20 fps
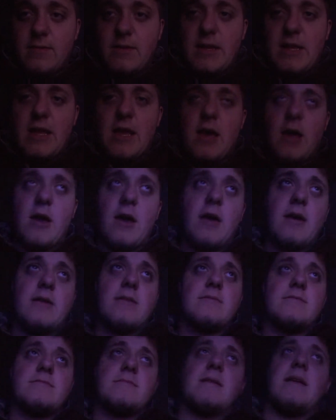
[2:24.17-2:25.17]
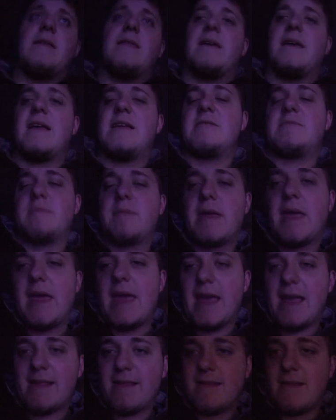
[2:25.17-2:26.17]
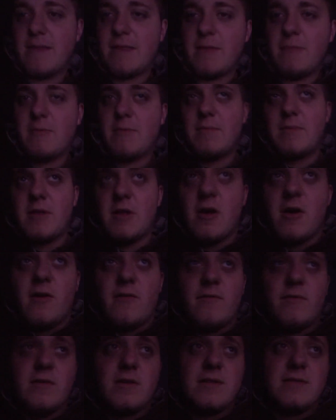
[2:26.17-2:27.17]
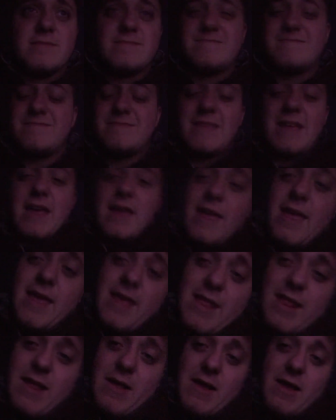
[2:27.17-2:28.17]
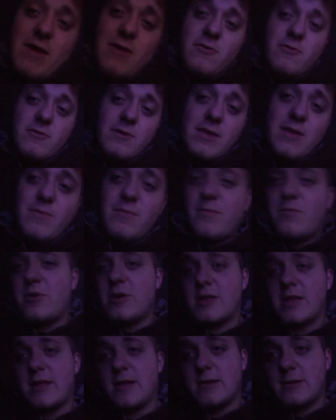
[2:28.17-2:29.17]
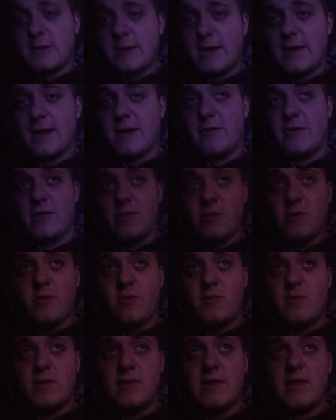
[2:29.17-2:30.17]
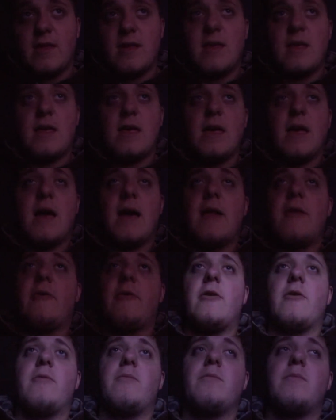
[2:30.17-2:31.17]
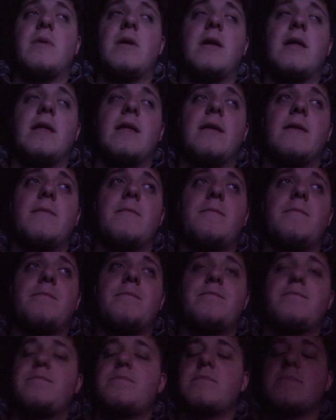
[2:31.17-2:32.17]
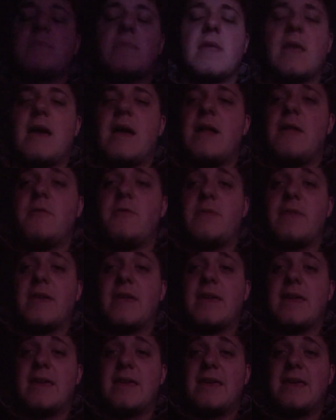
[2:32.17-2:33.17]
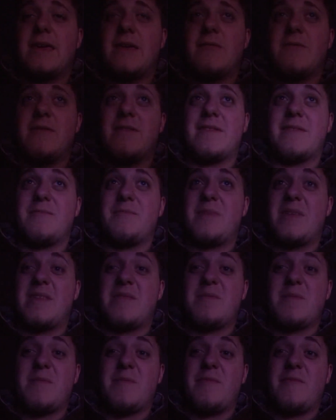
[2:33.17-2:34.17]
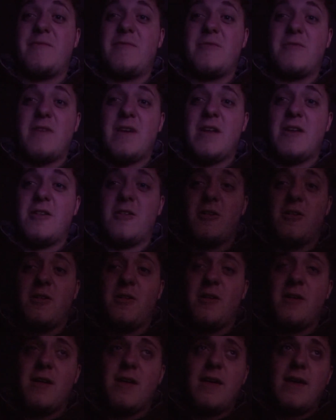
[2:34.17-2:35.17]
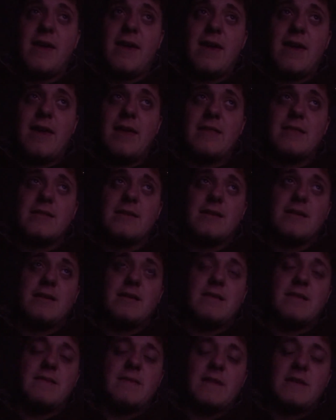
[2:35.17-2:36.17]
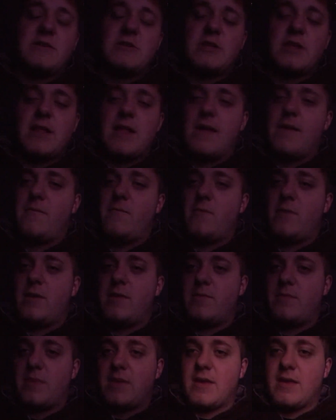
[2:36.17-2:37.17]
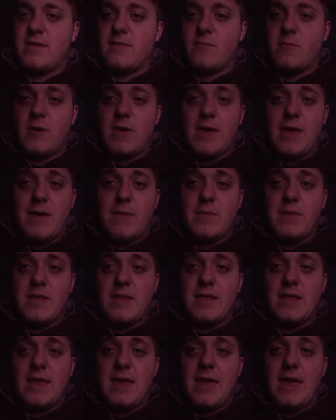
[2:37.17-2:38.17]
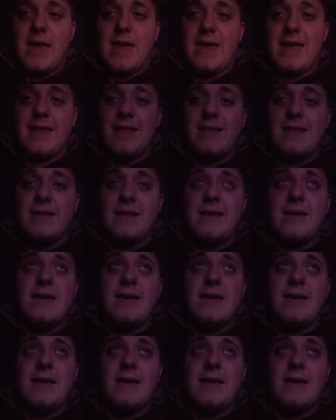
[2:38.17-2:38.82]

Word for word: uh, I think HBK accidentally ripped it off. Uh, how you gonna keep booking Undertaker the loose? I don't know, but I don't think it was the best pay per view at all, and uh, they shouldn't have went because of what happened. And